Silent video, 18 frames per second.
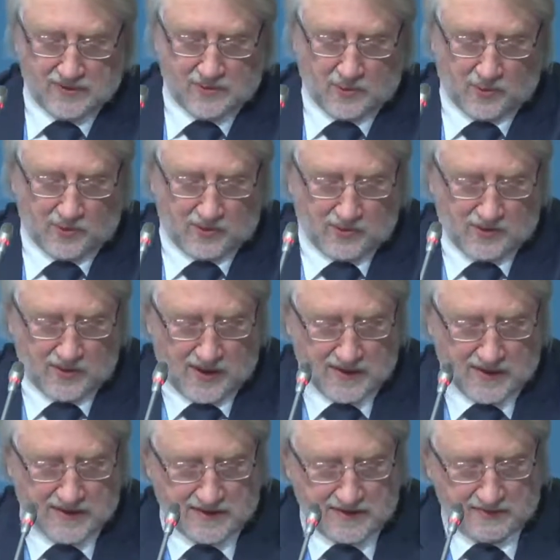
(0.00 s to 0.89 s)
but I've
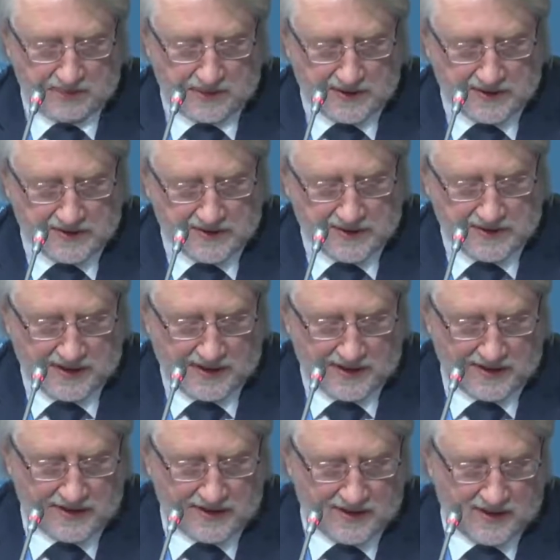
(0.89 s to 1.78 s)
heard that we
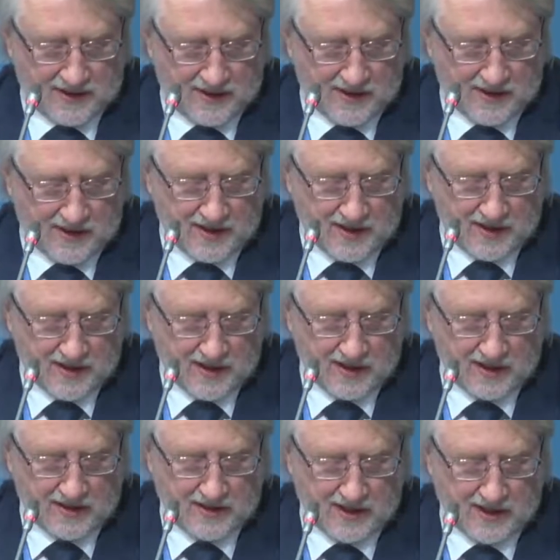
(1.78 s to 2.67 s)
have a lot of
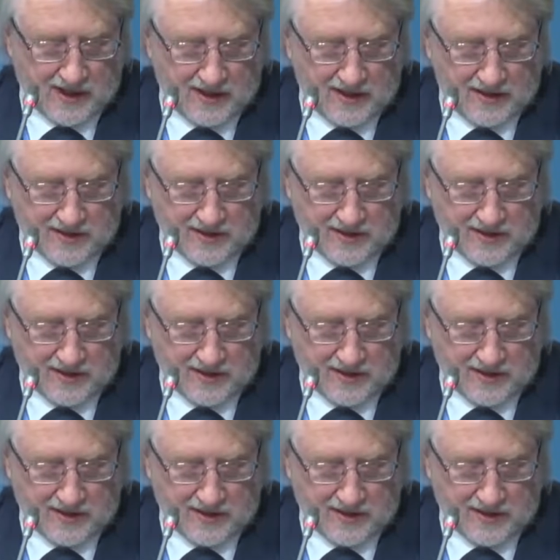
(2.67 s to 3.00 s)
visitors